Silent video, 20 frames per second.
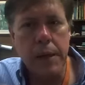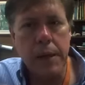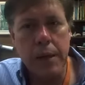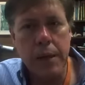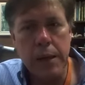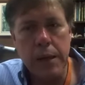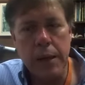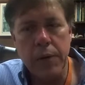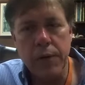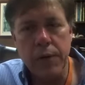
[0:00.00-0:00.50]
at
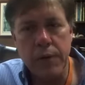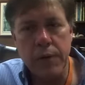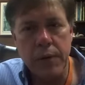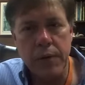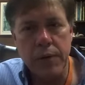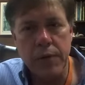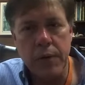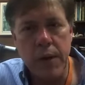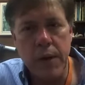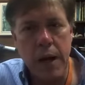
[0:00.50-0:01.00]
least it
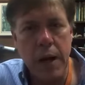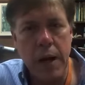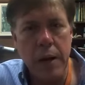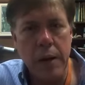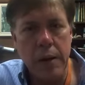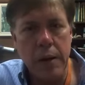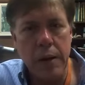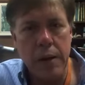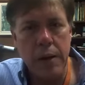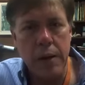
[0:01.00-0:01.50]

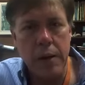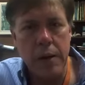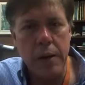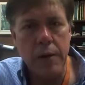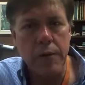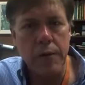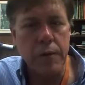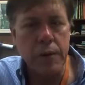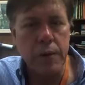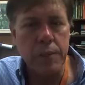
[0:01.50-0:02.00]

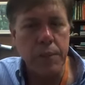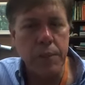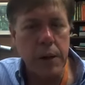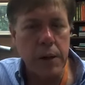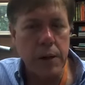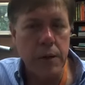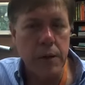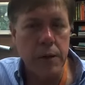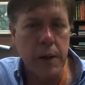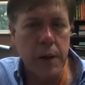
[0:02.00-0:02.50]
doesn't
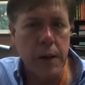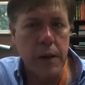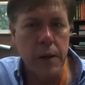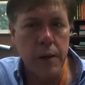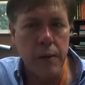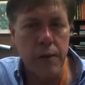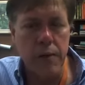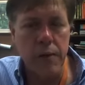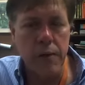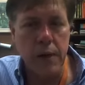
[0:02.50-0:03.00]
appear that
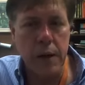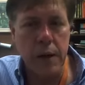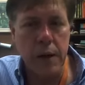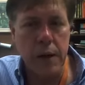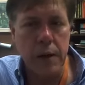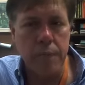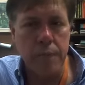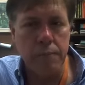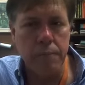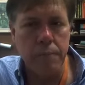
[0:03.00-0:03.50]
it's
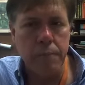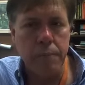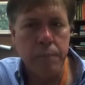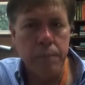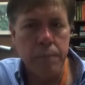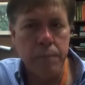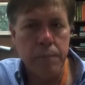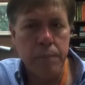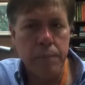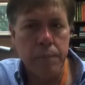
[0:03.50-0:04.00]

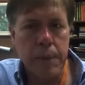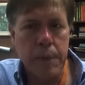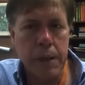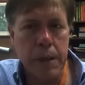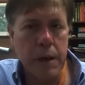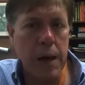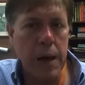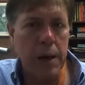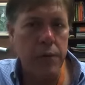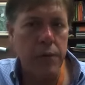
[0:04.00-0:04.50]

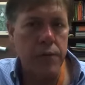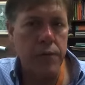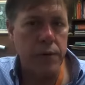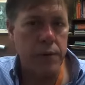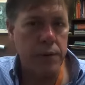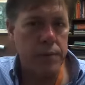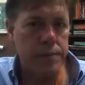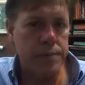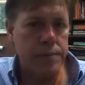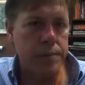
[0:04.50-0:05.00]

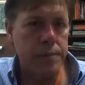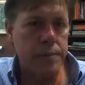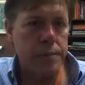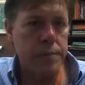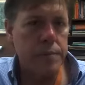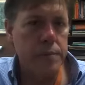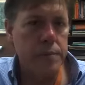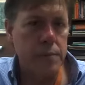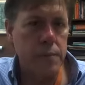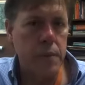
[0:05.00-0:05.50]
cancer,
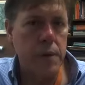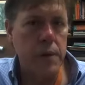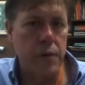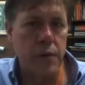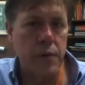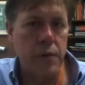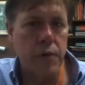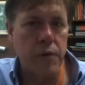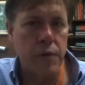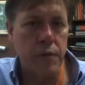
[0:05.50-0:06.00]

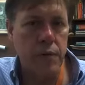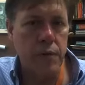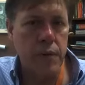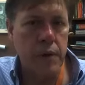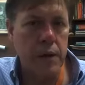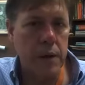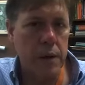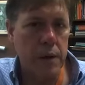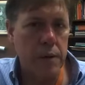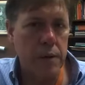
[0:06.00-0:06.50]
which is
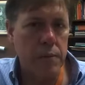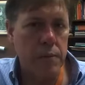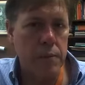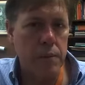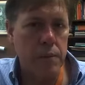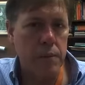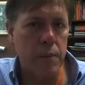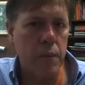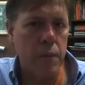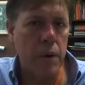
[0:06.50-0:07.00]

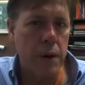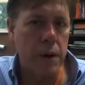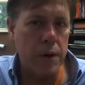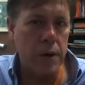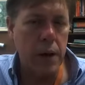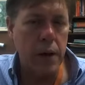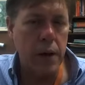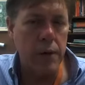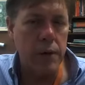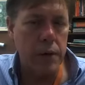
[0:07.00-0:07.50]
one of
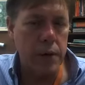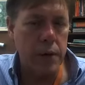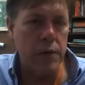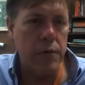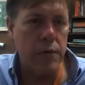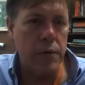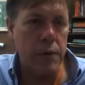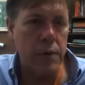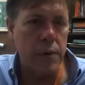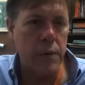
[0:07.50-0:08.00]
the other
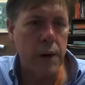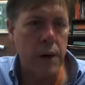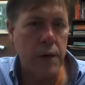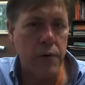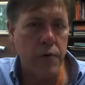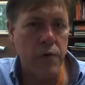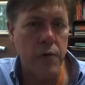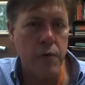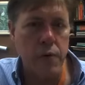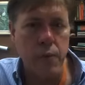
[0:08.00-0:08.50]

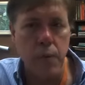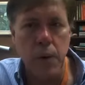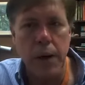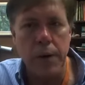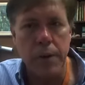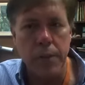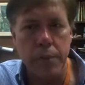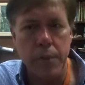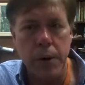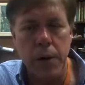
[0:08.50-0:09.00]
considerations why
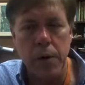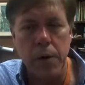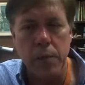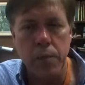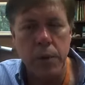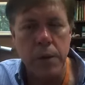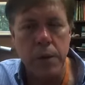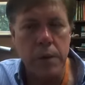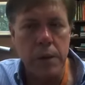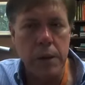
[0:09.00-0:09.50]
the bird
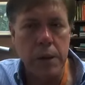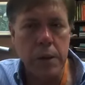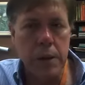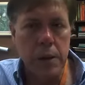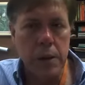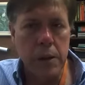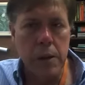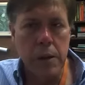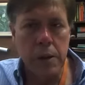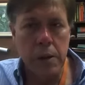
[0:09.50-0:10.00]
would
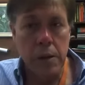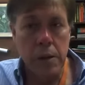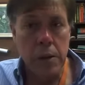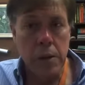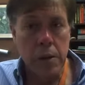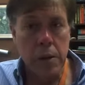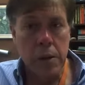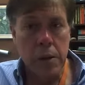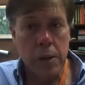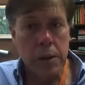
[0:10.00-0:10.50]

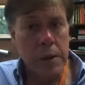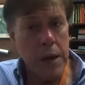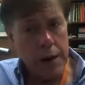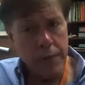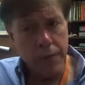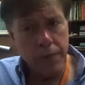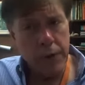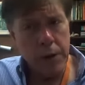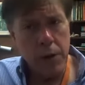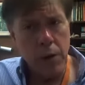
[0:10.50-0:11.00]

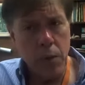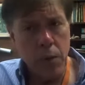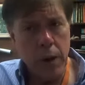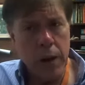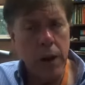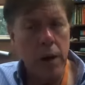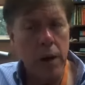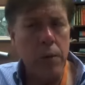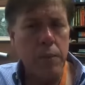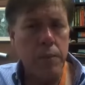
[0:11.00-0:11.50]
not feel
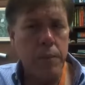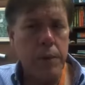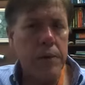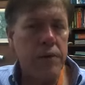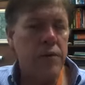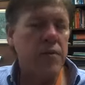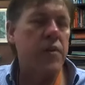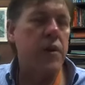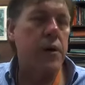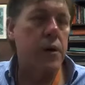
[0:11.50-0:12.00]
well, but
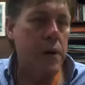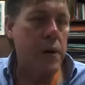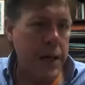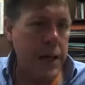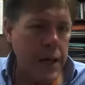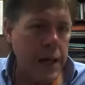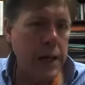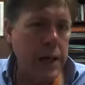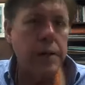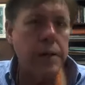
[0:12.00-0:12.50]
still
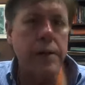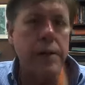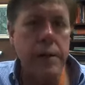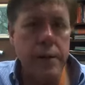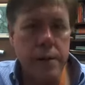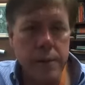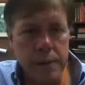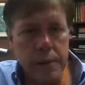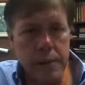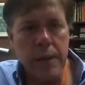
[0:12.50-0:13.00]
eat
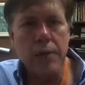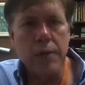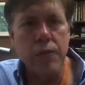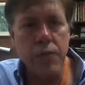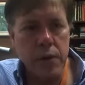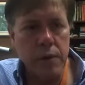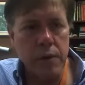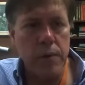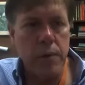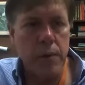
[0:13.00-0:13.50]
and in
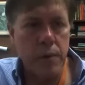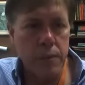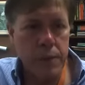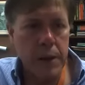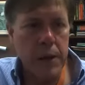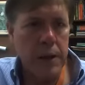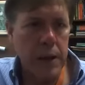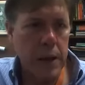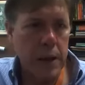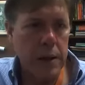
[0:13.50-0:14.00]
general
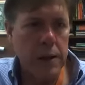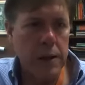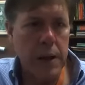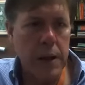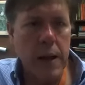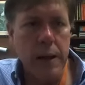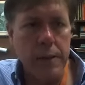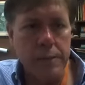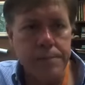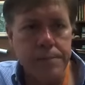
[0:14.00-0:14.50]
be like that.